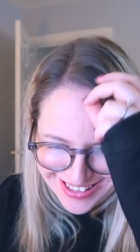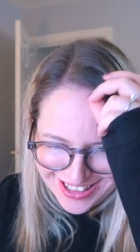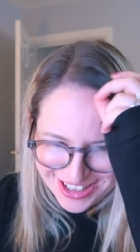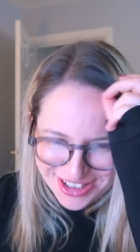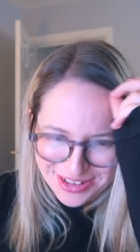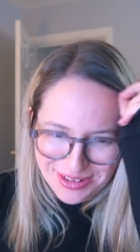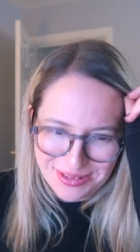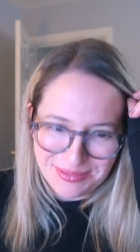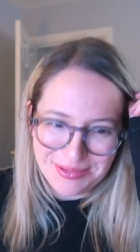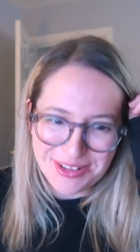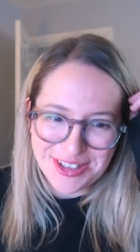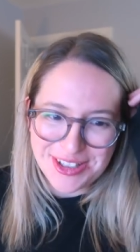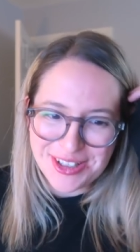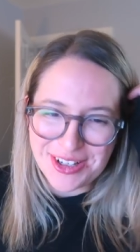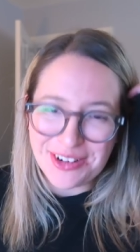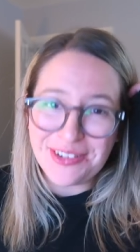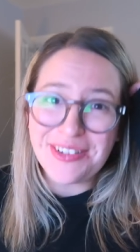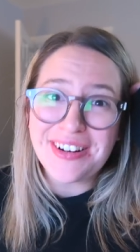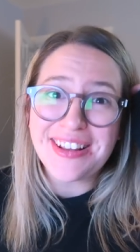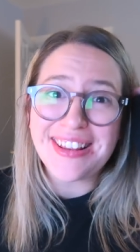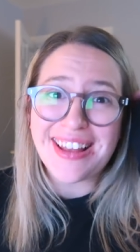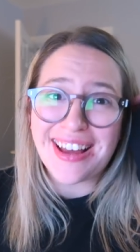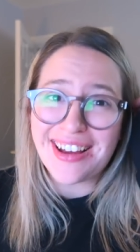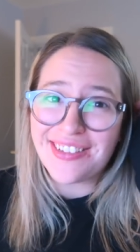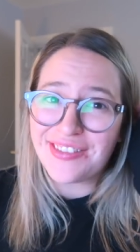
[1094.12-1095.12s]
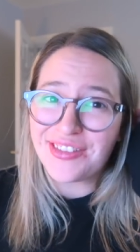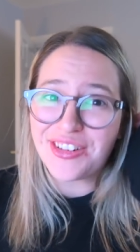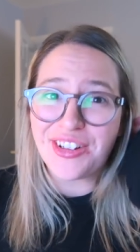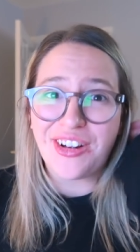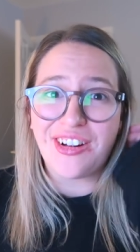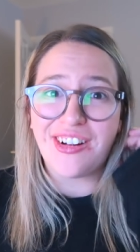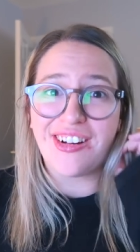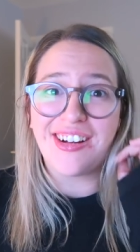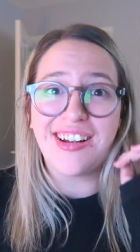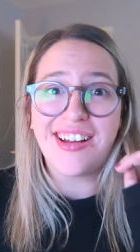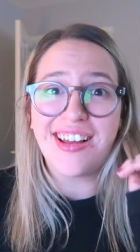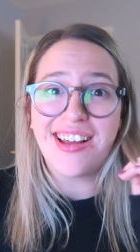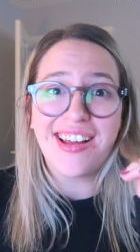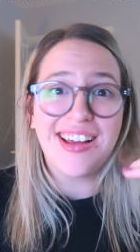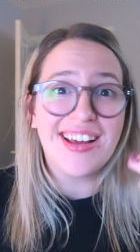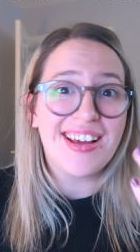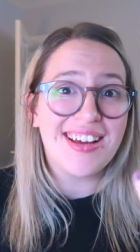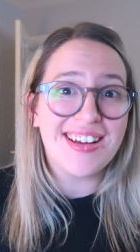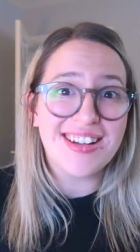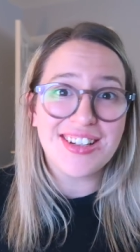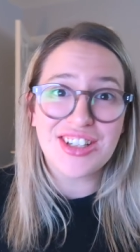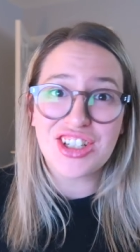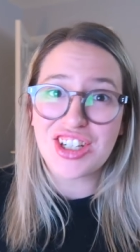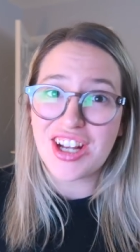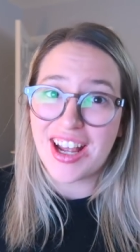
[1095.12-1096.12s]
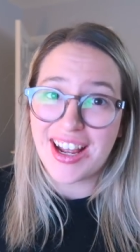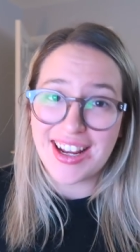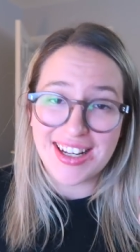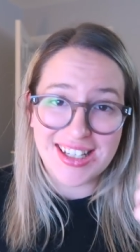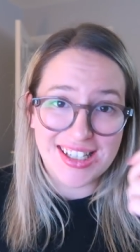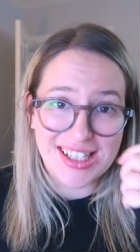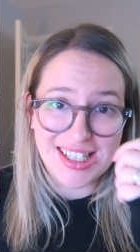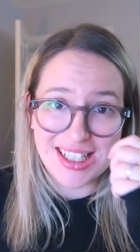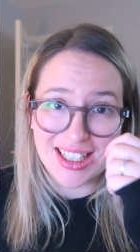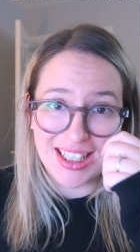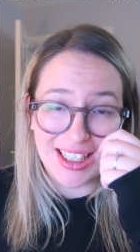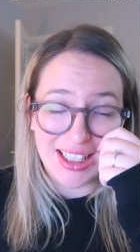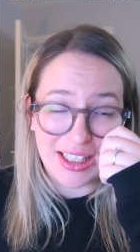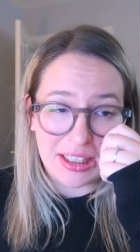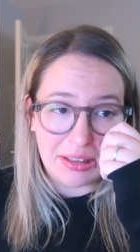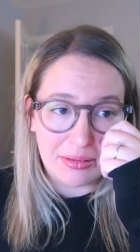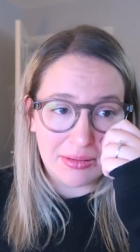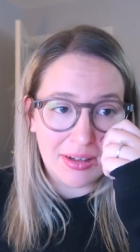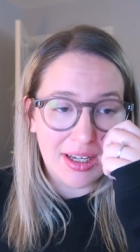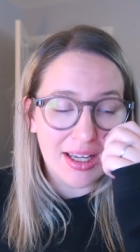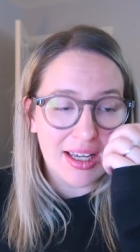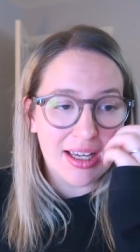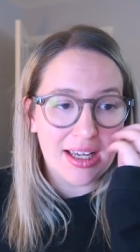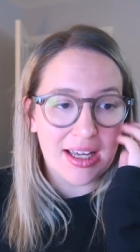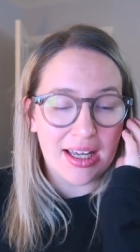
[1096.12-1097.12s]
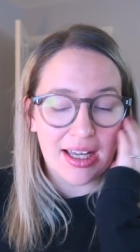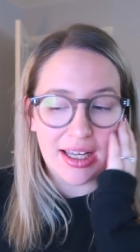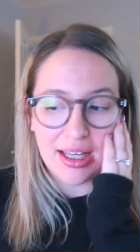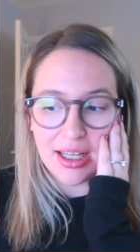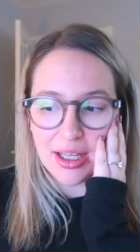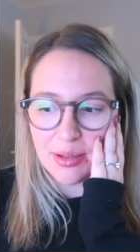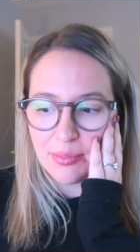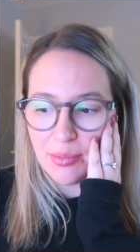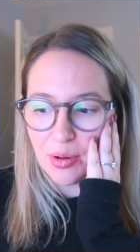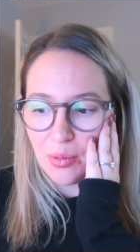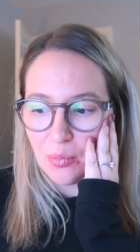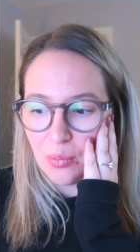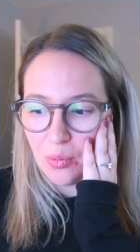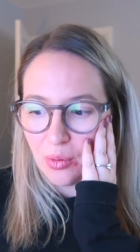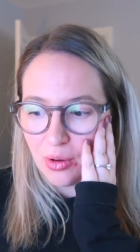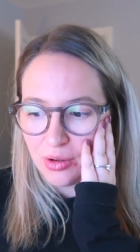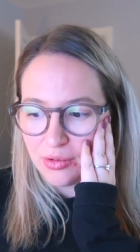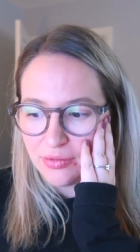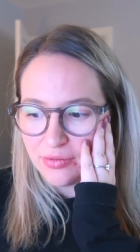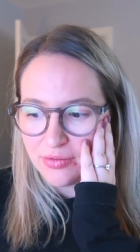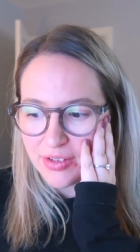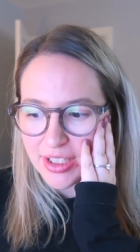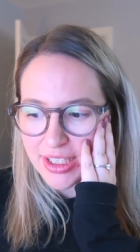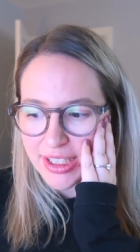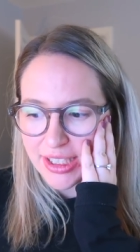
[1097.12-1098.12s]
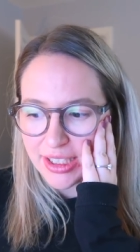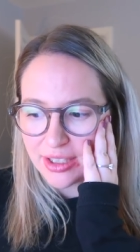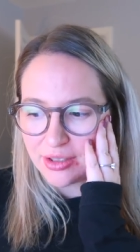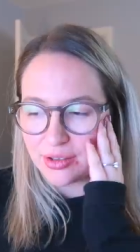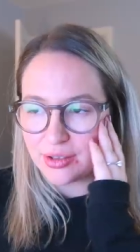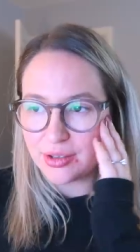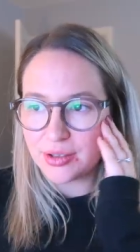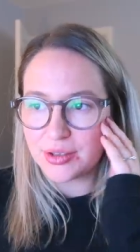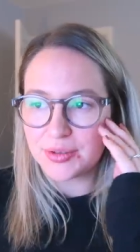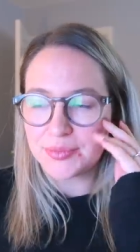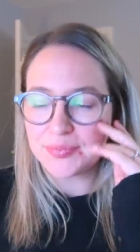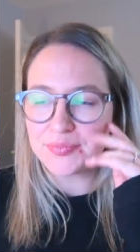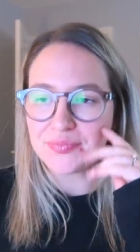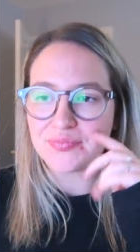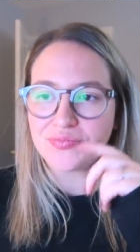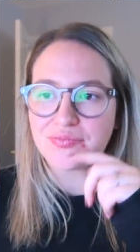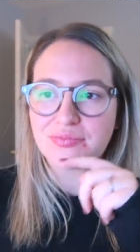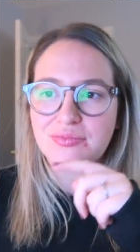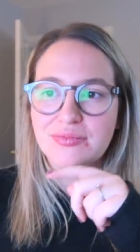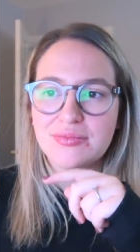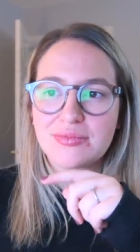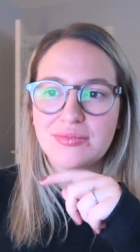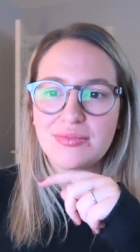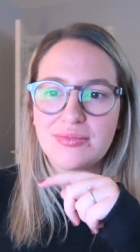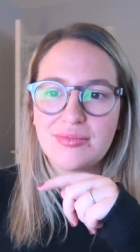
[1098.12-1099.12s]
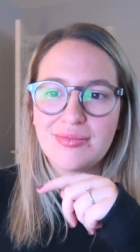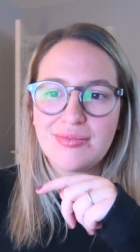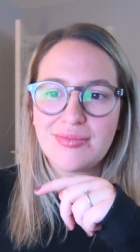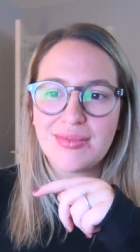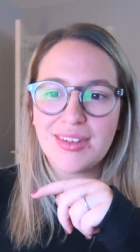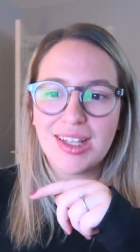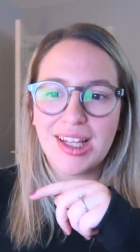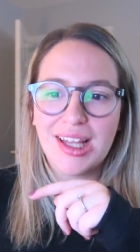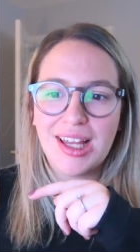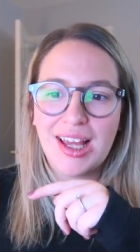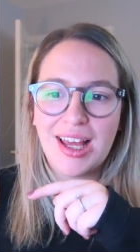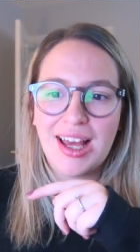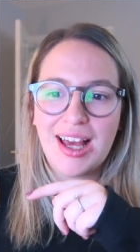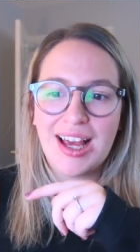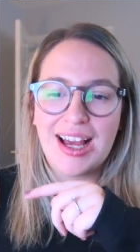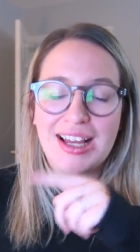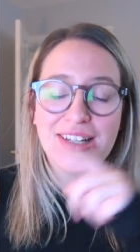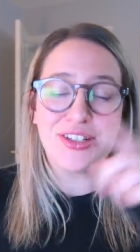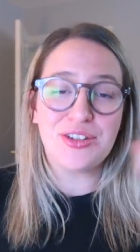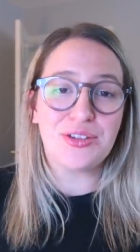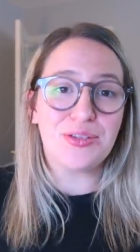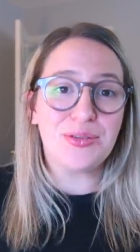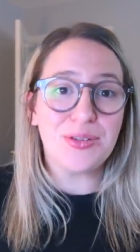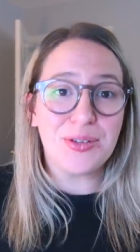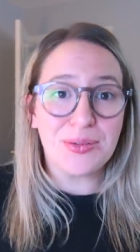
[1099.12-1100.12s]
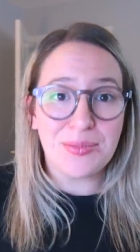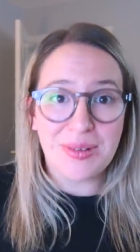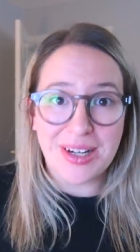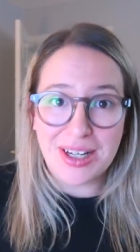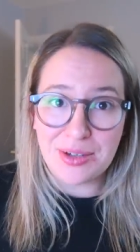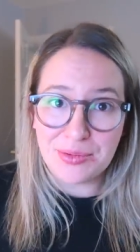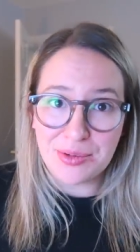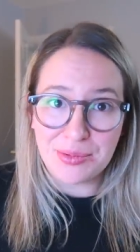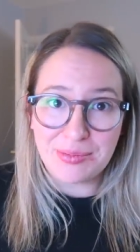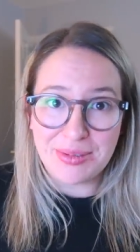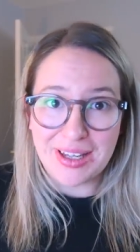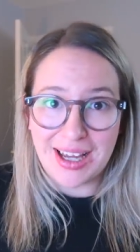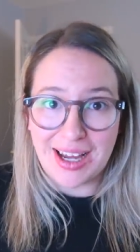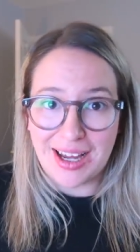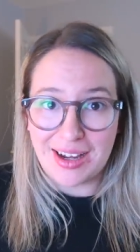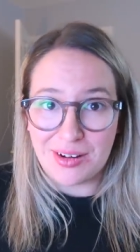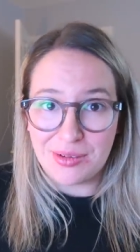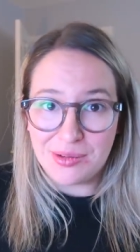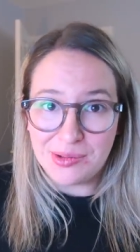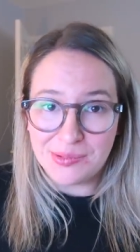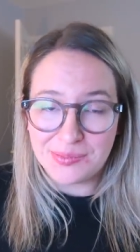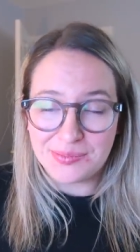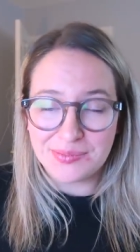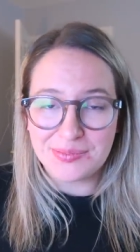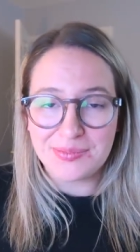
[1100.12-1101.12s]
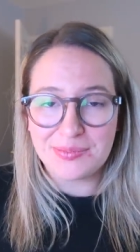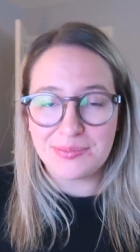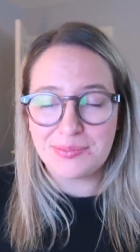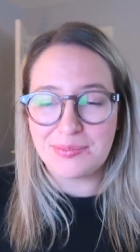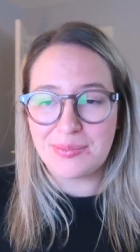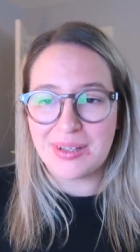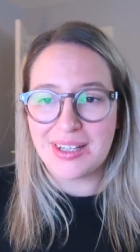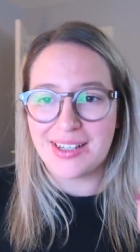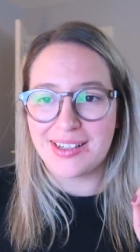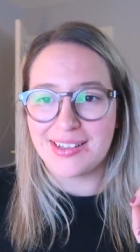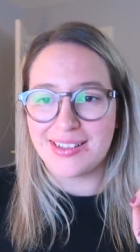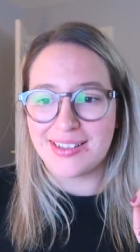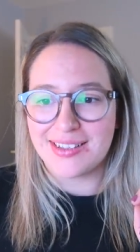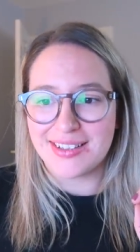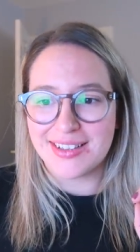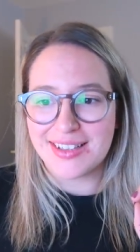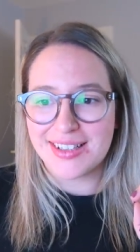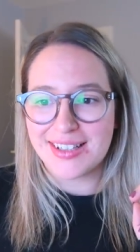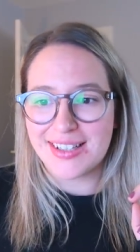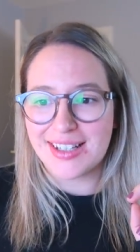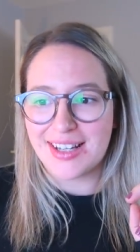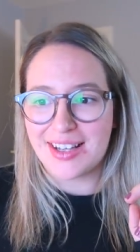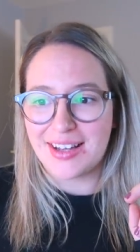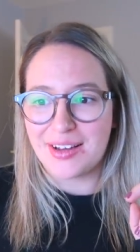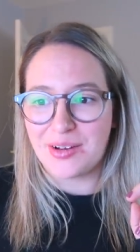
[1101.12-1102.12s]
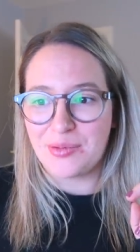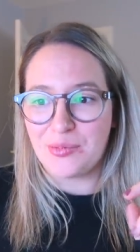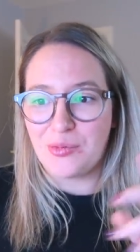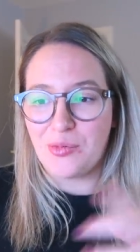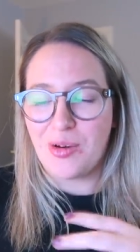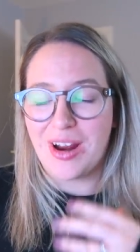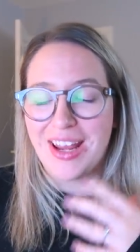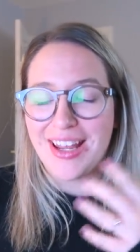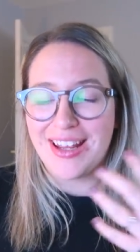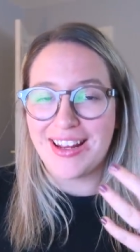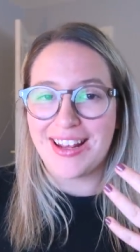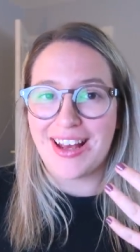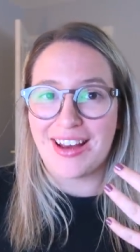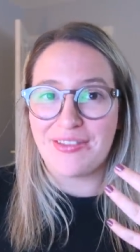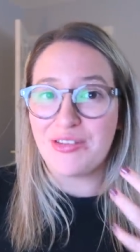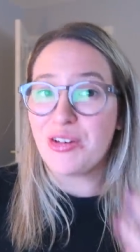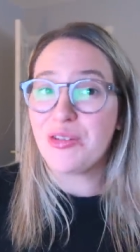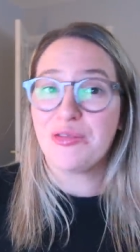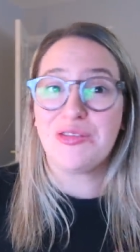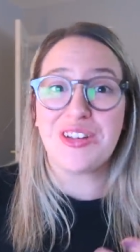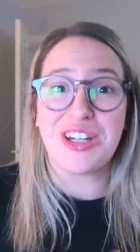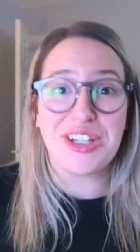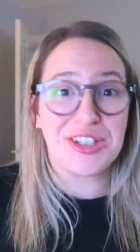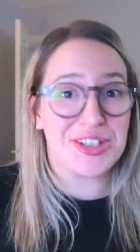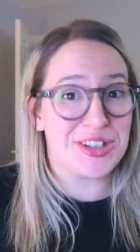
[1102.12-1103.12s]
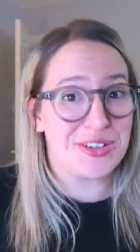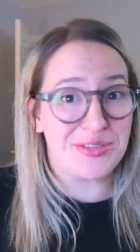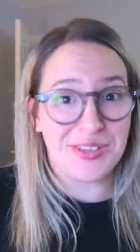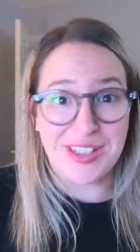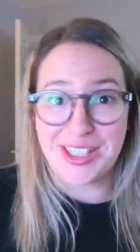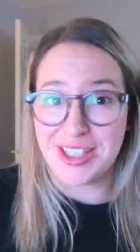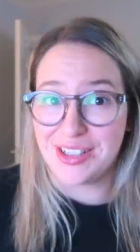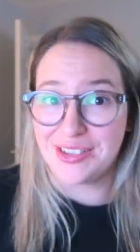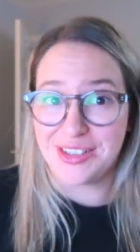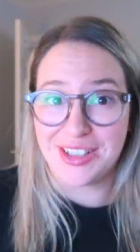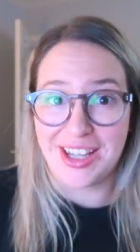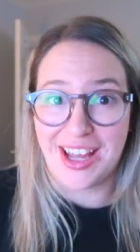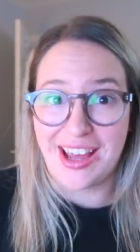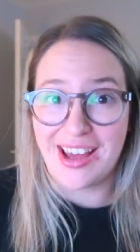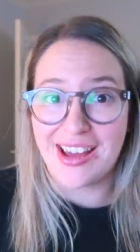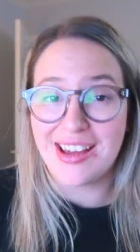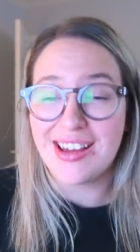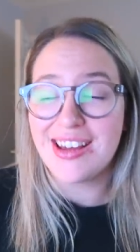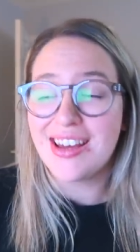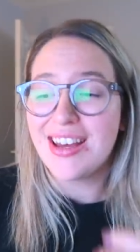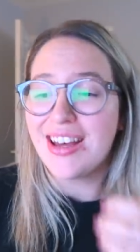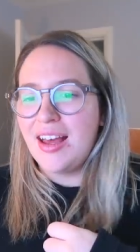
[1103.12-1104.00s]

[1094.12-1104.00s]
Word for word: so I'm sorry that I've not chatted to you. Um, one video, I don't know when it will be out because I'm wait I've not finished the video yet.